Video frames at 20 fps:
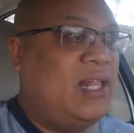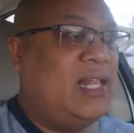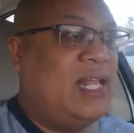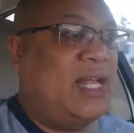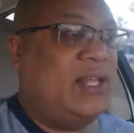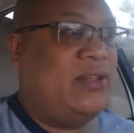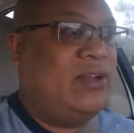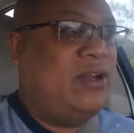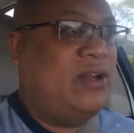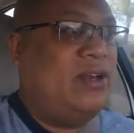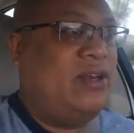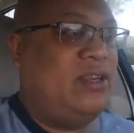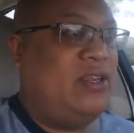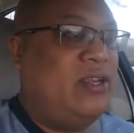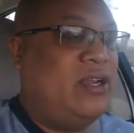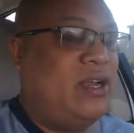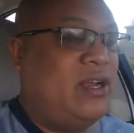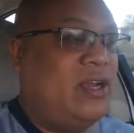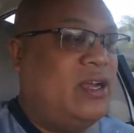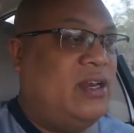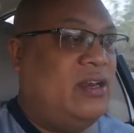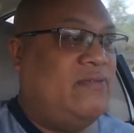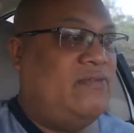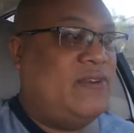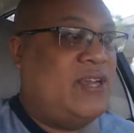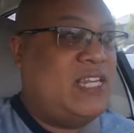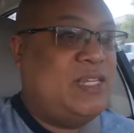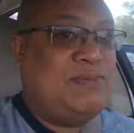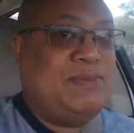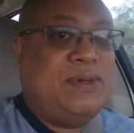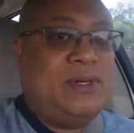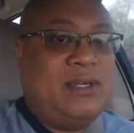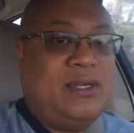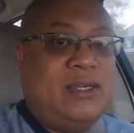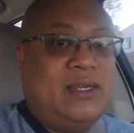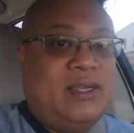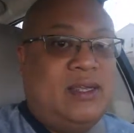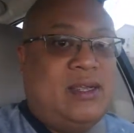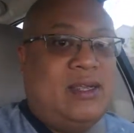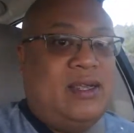a lot on Facebook,
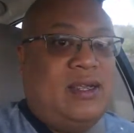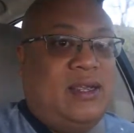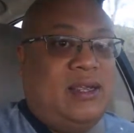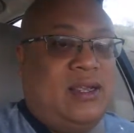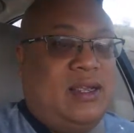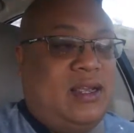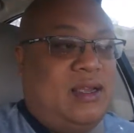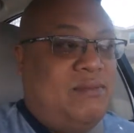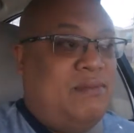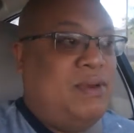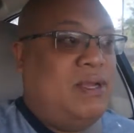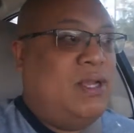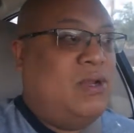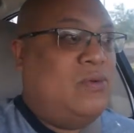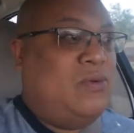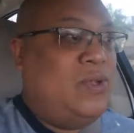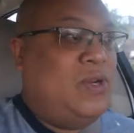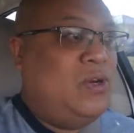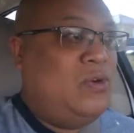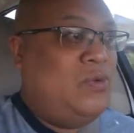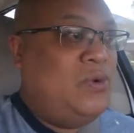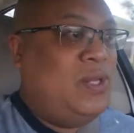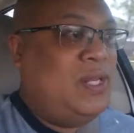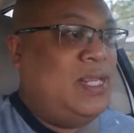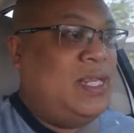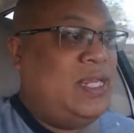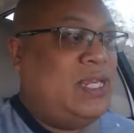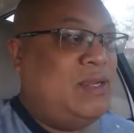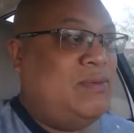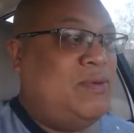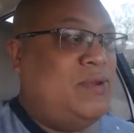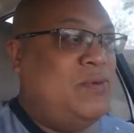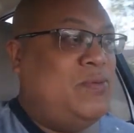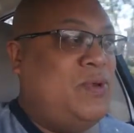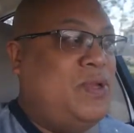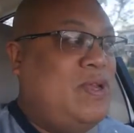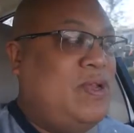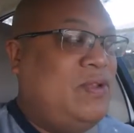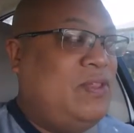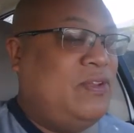but we don't really
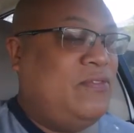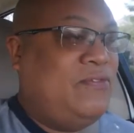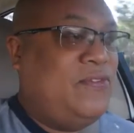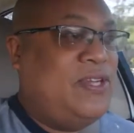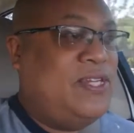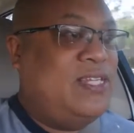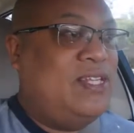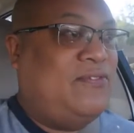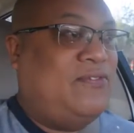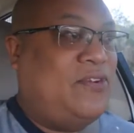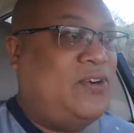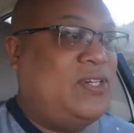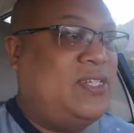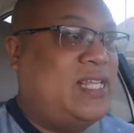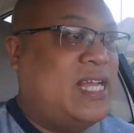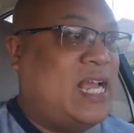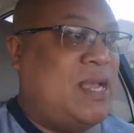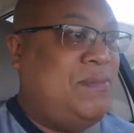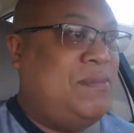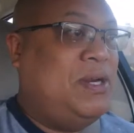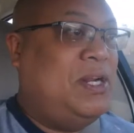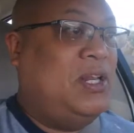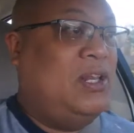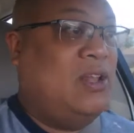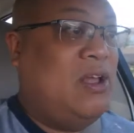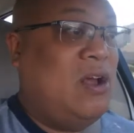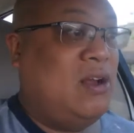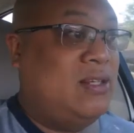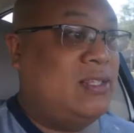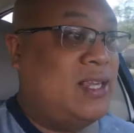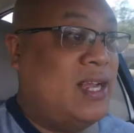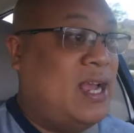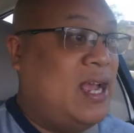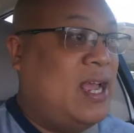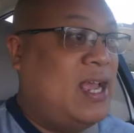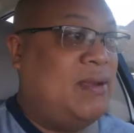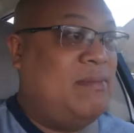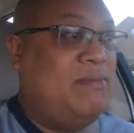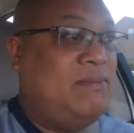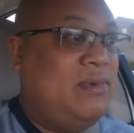communicate. This is the first time in a long
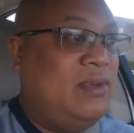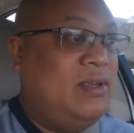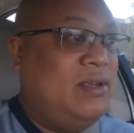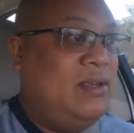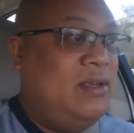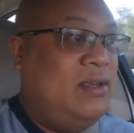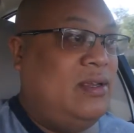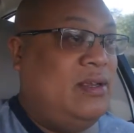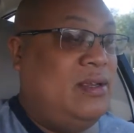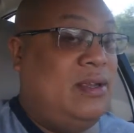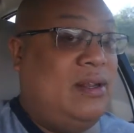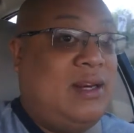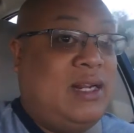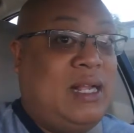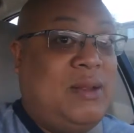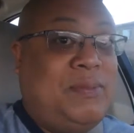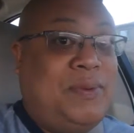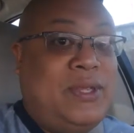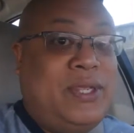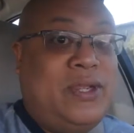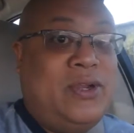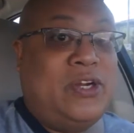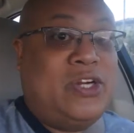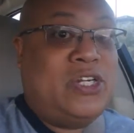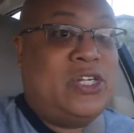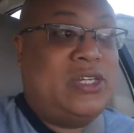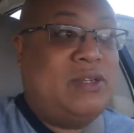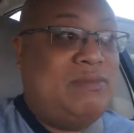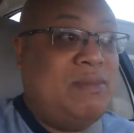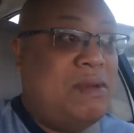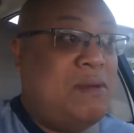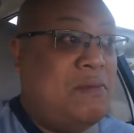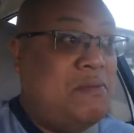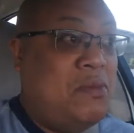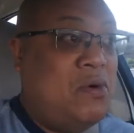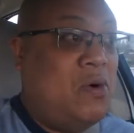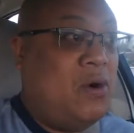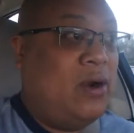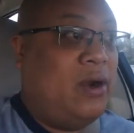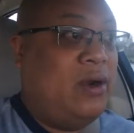time, in a couple years, maybe
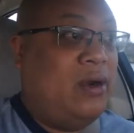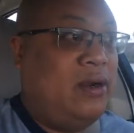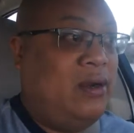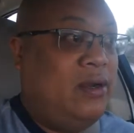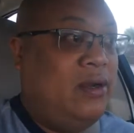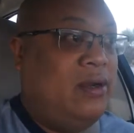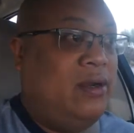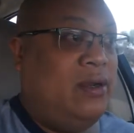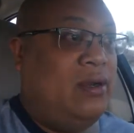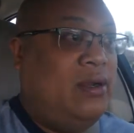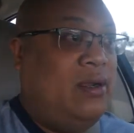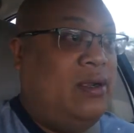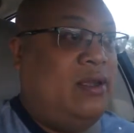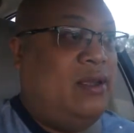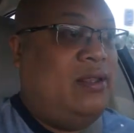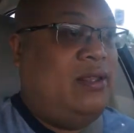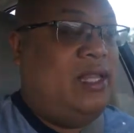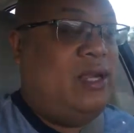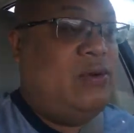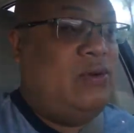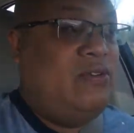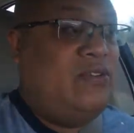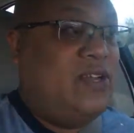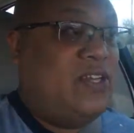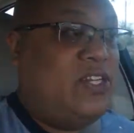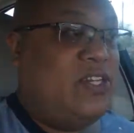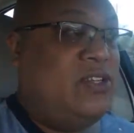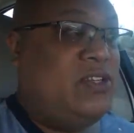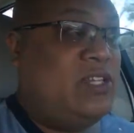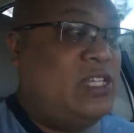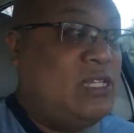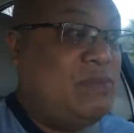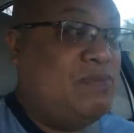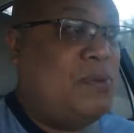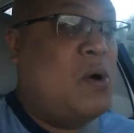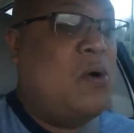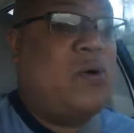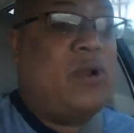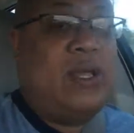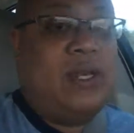more, that we've actually
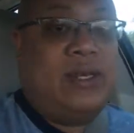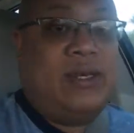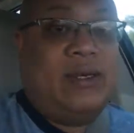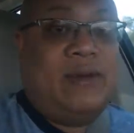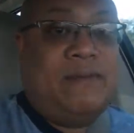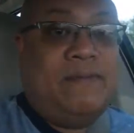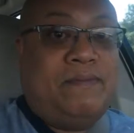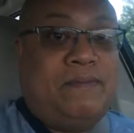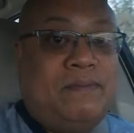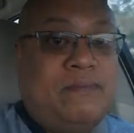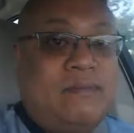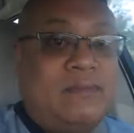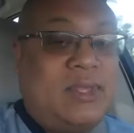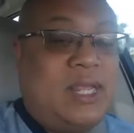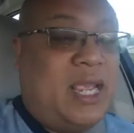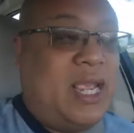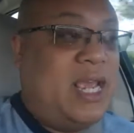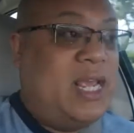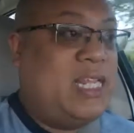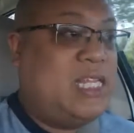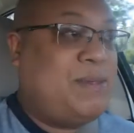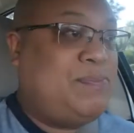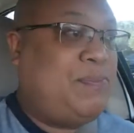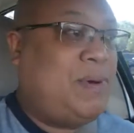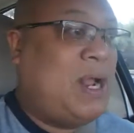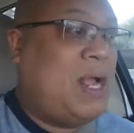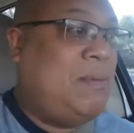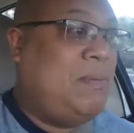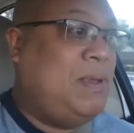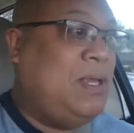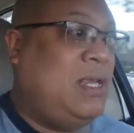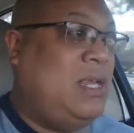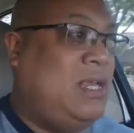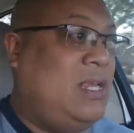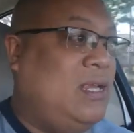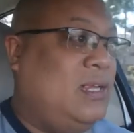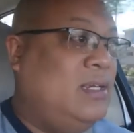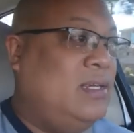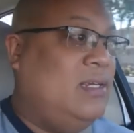spoken. And it's probably